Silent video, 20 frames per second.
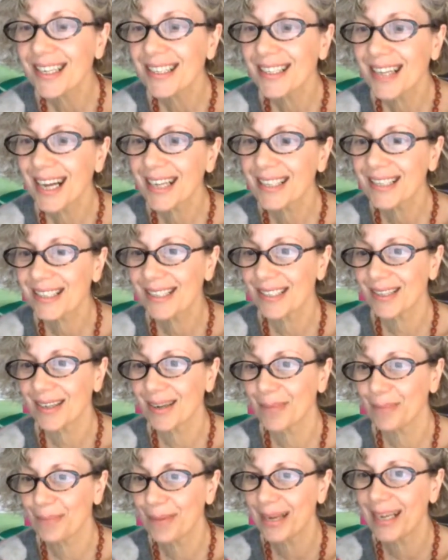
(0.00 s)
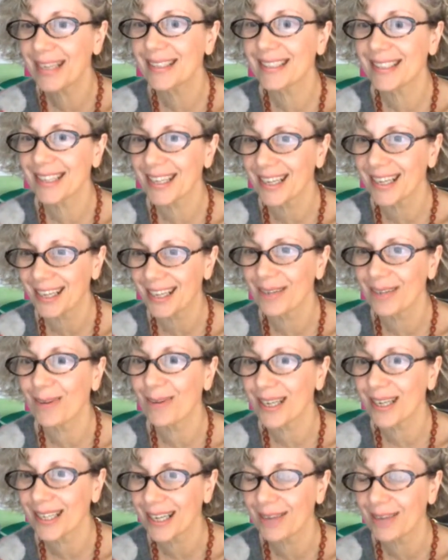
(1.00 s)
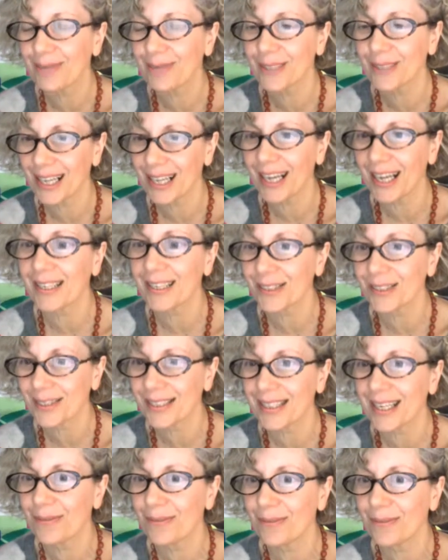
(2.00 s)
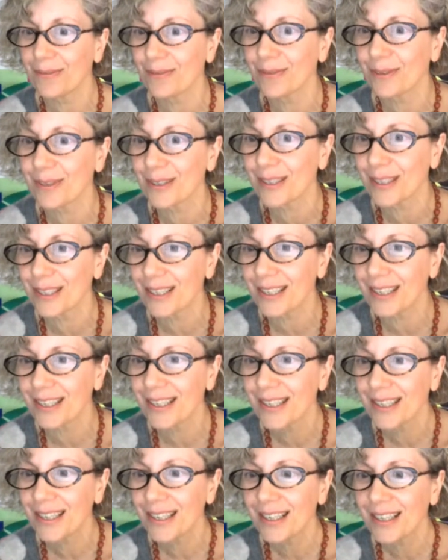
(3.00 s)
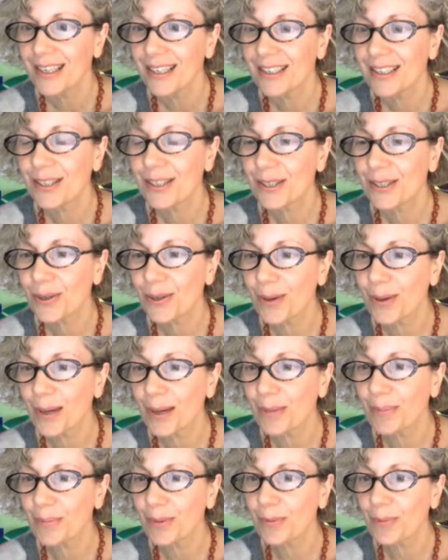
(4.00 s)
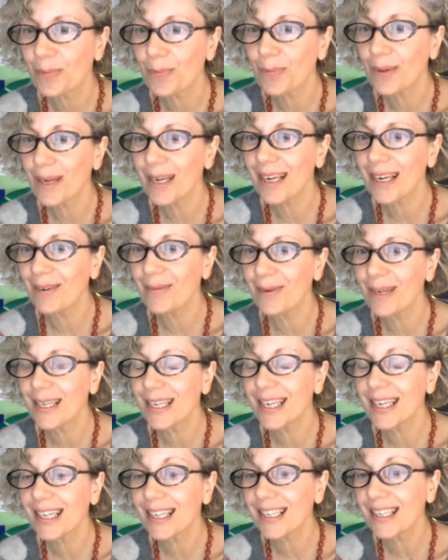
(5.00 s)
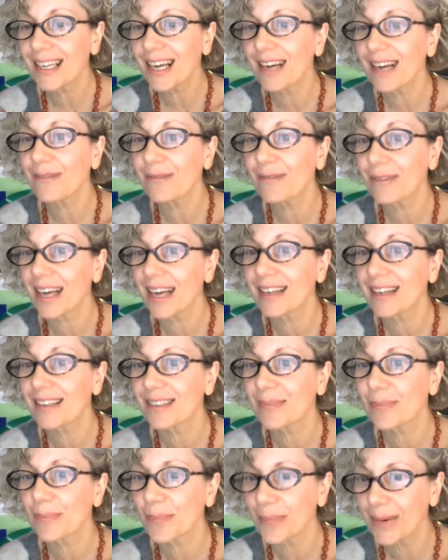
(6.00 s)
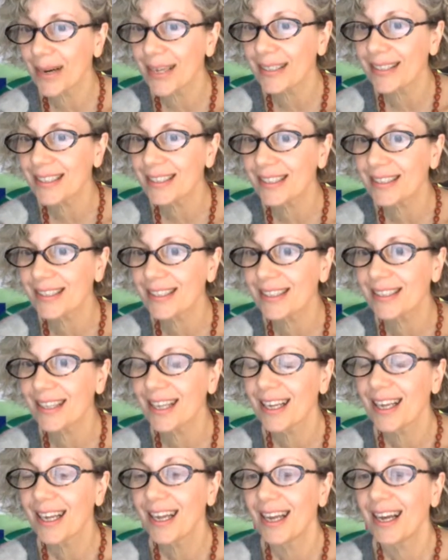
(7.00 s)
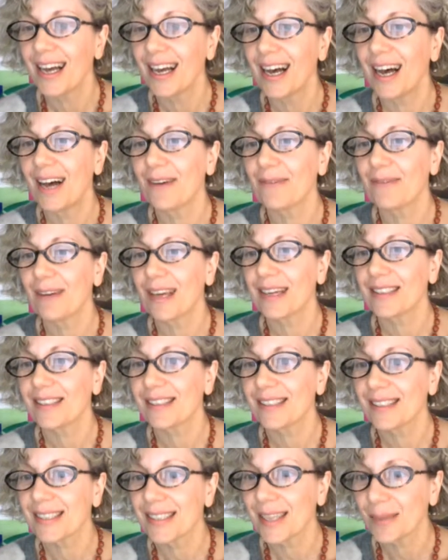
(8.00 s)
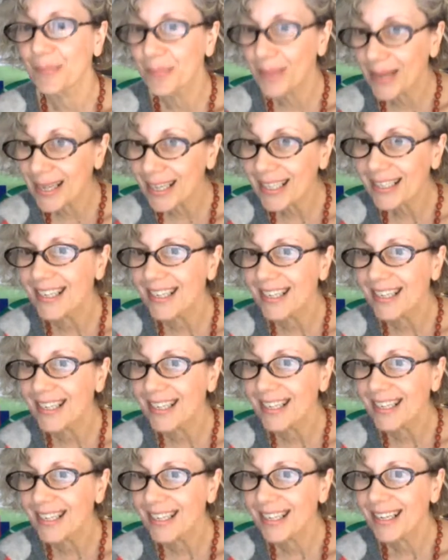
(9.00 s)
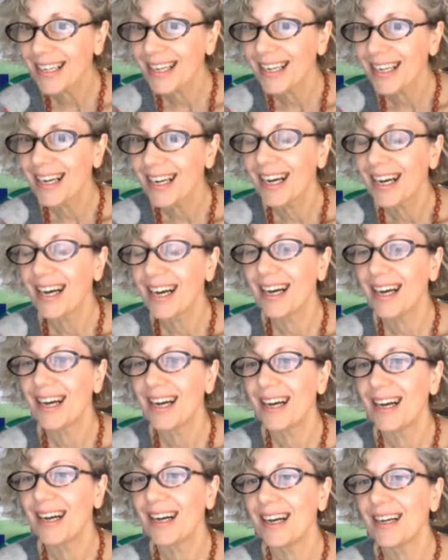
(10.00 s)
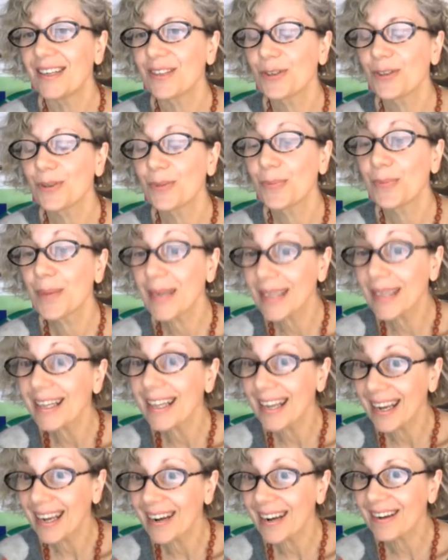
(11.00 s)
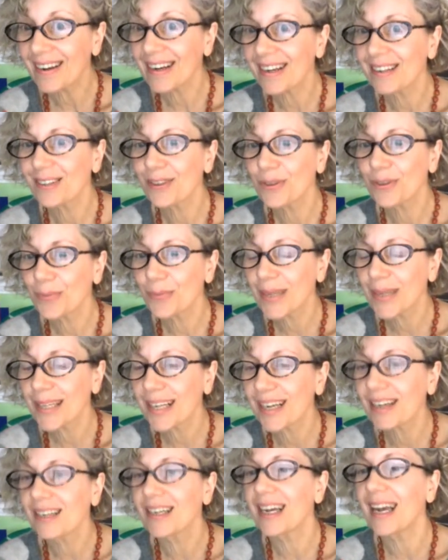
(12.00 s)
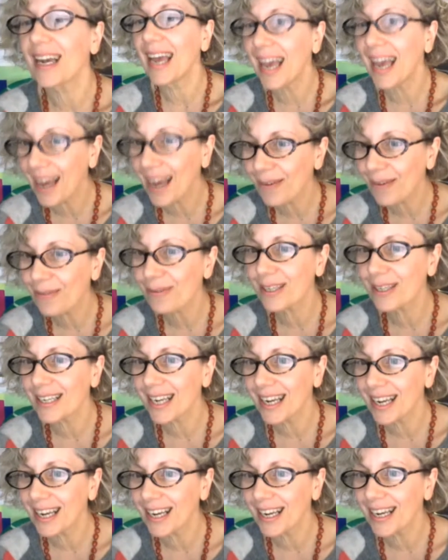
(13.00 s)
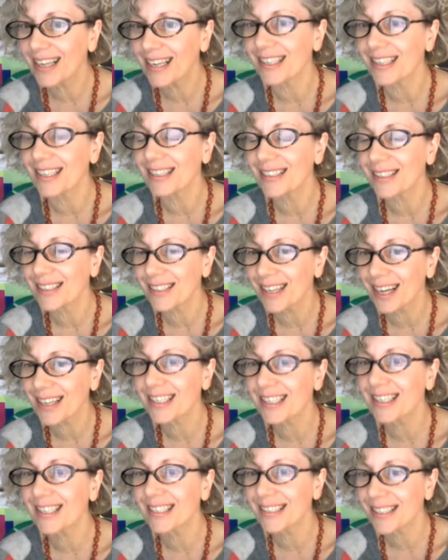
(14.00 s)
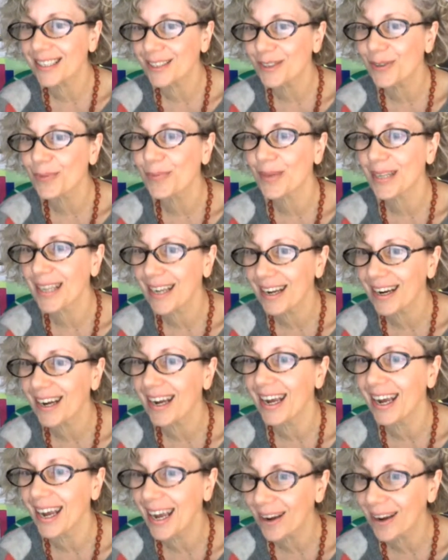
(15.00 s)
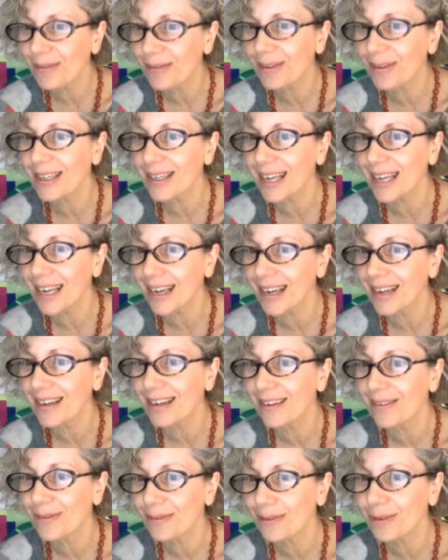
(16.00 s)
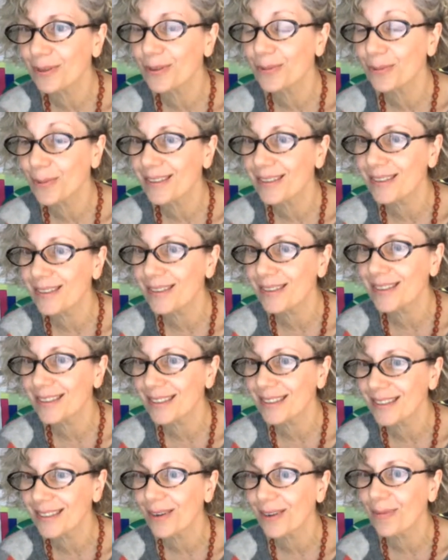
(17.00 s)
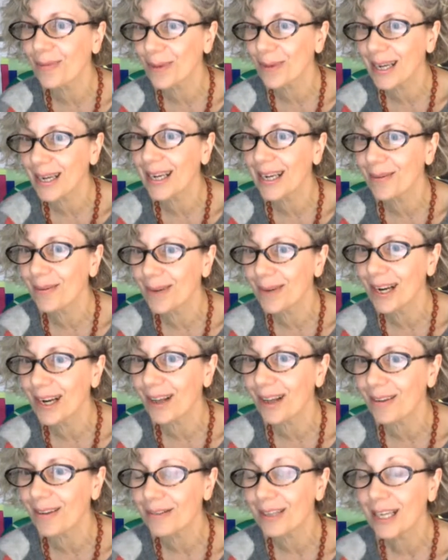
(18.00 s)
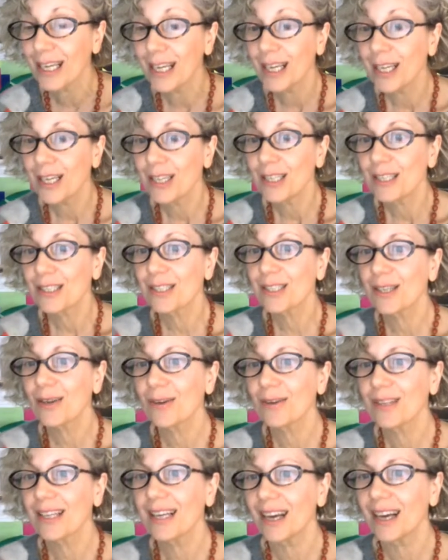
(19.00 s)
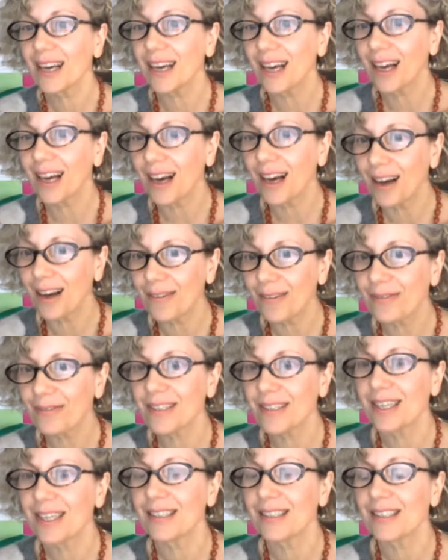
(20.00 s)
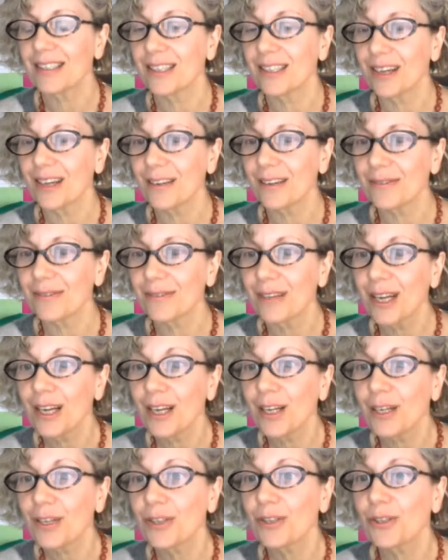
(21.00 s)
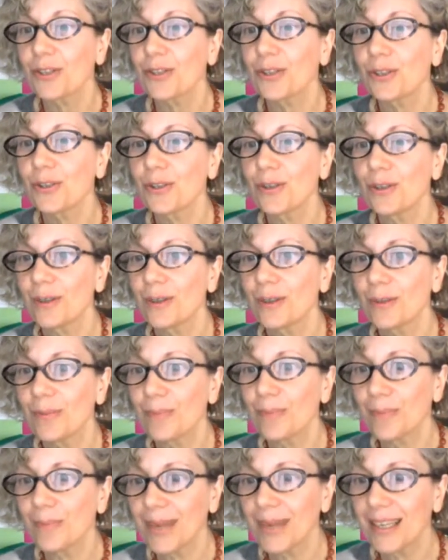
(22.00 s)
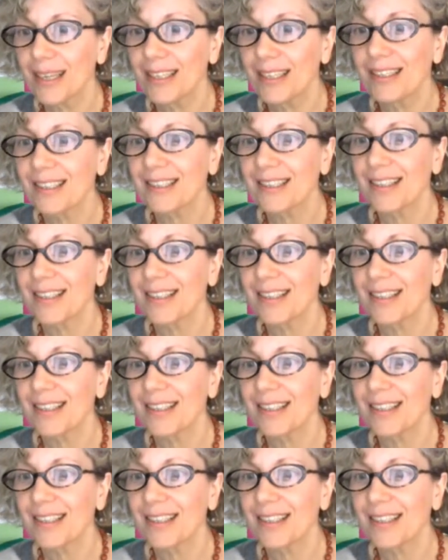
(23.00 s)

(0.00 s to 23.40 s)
That's basically what I would like to say for the script. We need affect presence, affect stability, to be there and to be there every day, and it's not easy to be there every day for the ones we love, so they are confident enough to meet